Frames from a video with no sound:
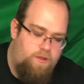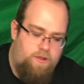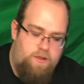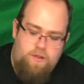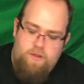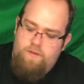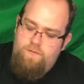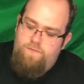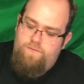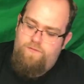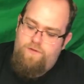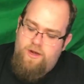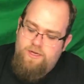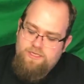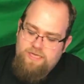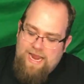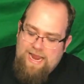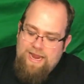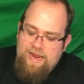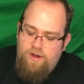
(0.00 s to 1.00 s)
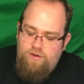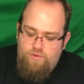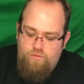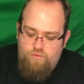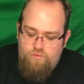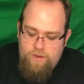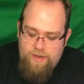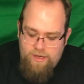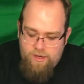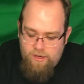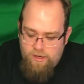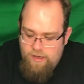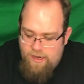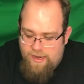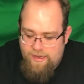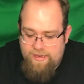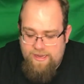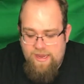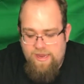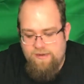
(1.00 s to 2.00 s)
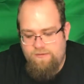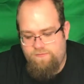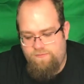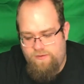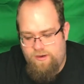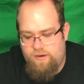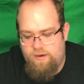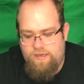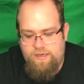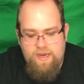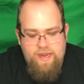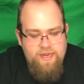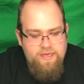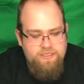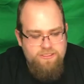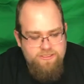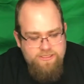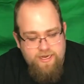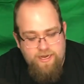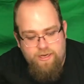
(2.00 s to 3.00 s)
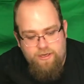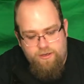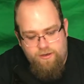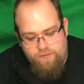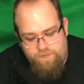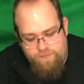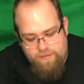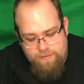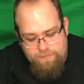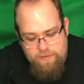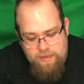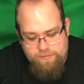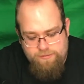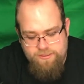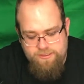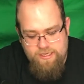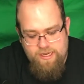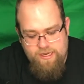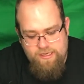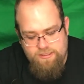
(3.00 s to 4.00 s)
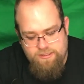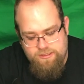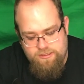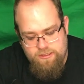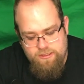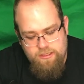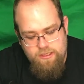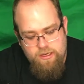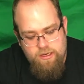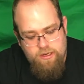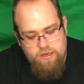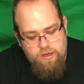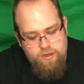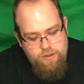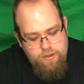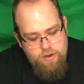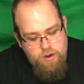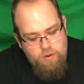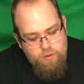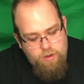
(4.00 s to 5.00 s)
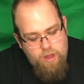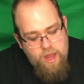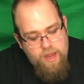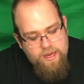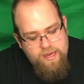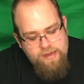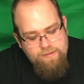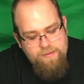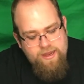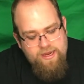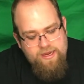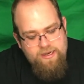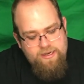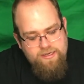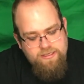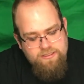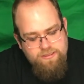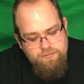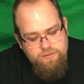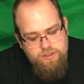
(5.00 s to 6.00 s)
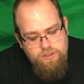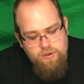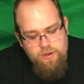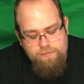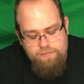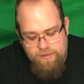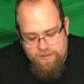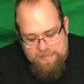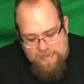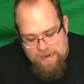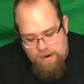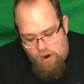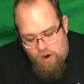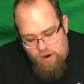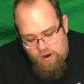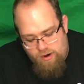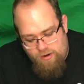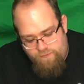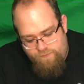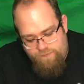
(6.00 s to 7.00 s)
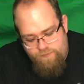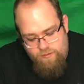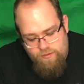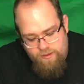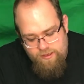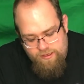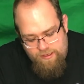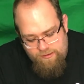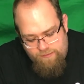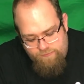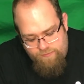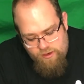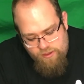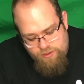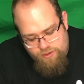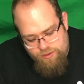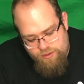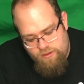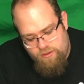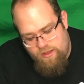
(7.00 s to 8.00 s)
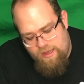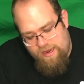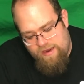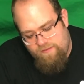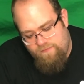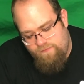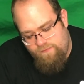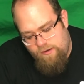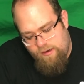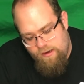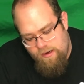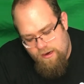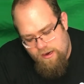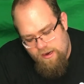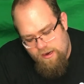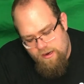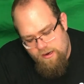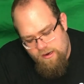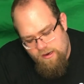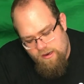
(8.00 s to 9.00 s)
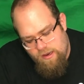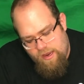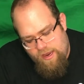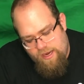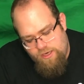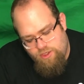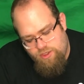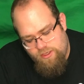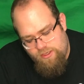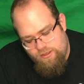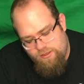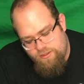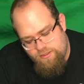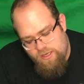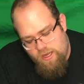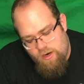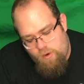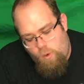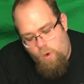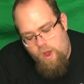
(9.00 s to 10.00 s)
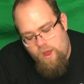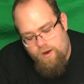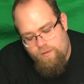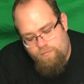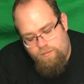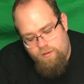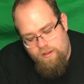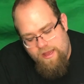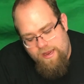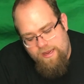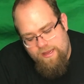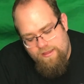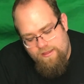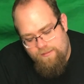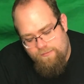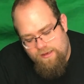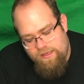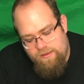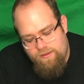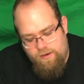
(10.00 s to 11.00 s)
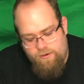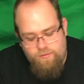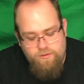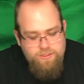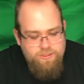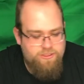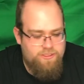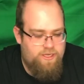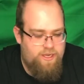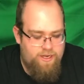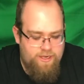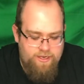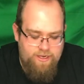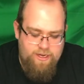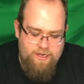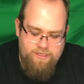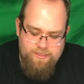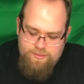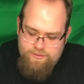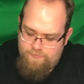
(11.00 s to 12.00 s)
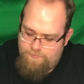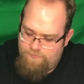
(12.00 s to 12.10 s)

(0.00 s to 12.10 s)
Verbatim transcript: Front and rear, again, very nice. Standard flip up sights. No locking mechanism to it, but they are fully functional, and actually there's not a lot of play in them either, which is kind of nice.